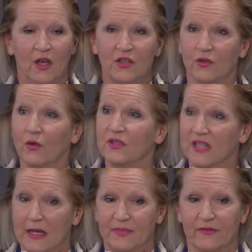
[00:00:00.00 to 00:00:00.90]
So those
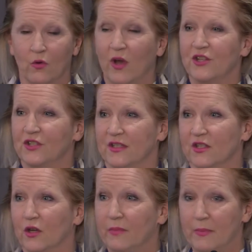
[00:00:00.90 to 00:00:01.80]
types of questions
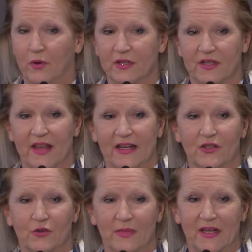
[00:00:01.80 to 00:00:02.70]
could be put to that
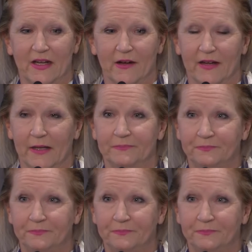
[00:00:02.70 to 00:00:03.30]
intermediary.